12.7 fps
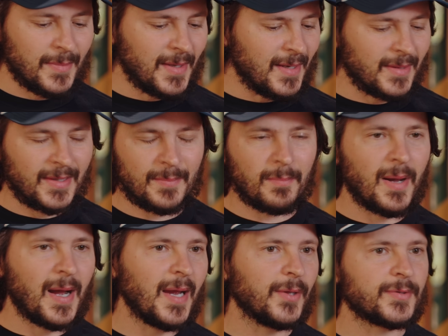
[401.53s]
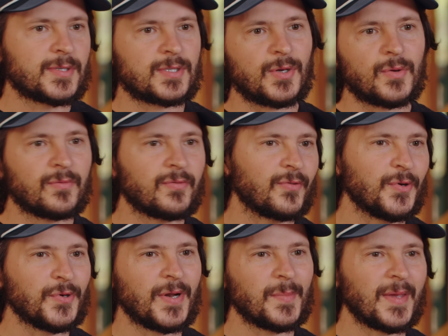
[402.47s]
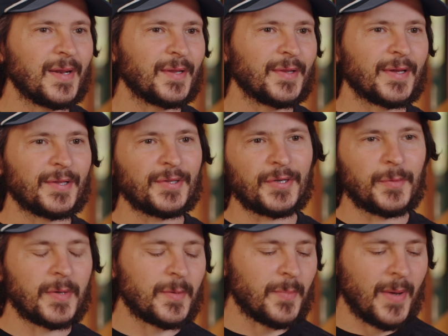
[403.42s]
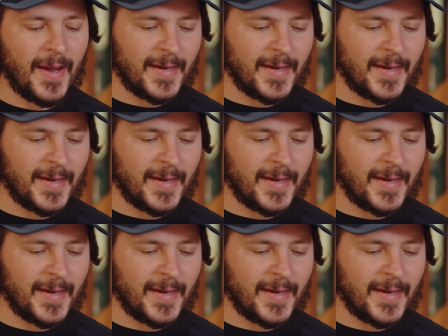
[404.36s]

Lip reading: I'm getting like mild stone fruit. I'm getting like a little bit of